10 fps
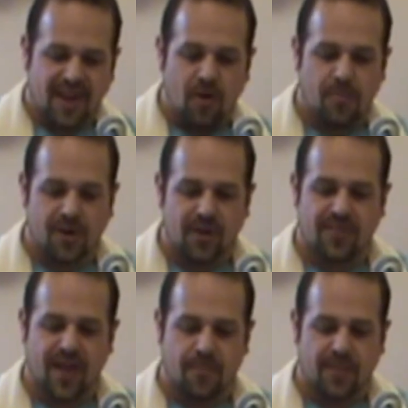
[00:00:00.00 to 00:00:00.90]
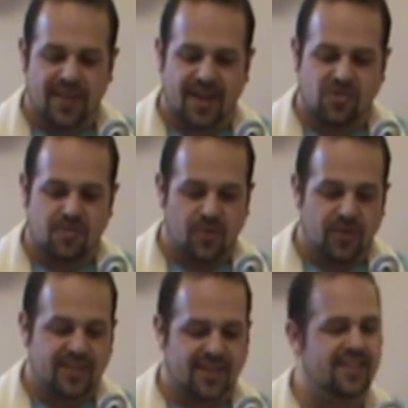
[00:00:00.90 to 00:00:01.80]
our part of Appalachia
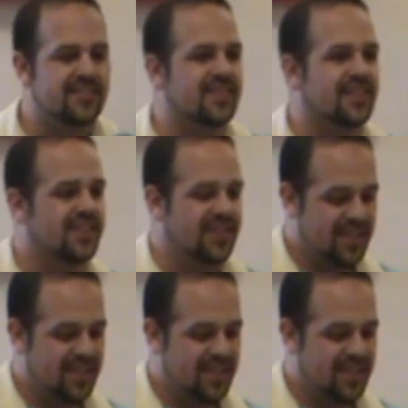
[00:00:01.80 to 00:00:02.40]
more enticing